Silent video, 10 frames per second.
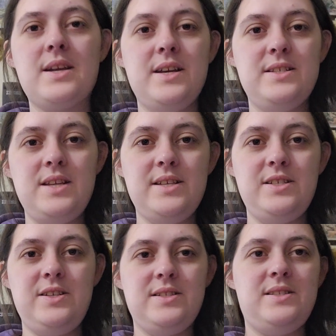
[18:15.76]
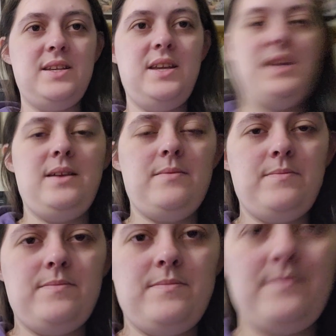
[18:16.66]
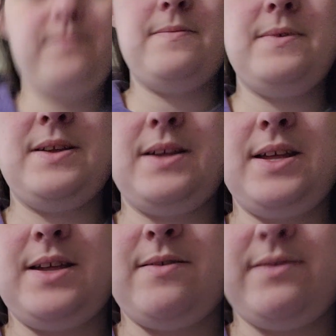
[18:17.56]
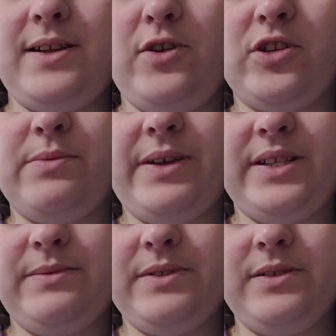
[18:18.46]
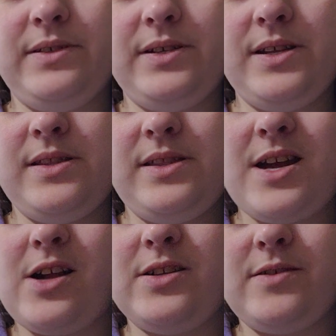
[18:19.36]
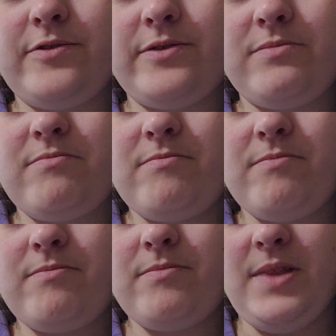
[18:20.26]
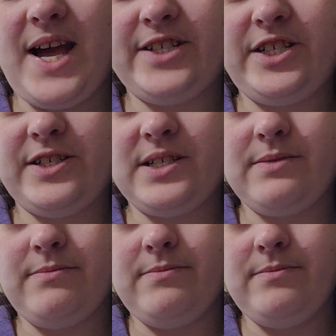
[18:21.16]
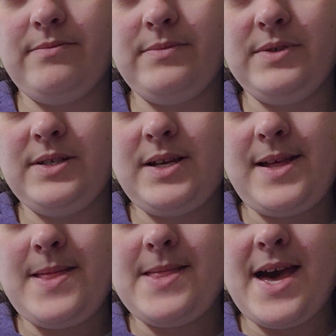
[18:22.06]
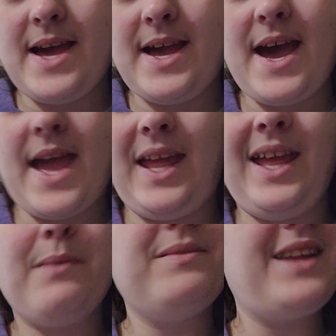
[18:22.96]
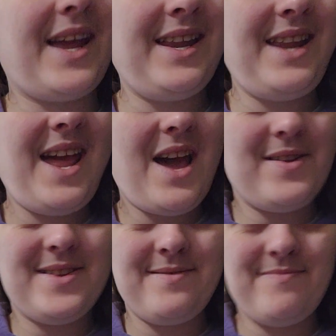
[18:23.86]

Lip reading: Because as you can see, they know the pants, but there's last year's that I am picking out.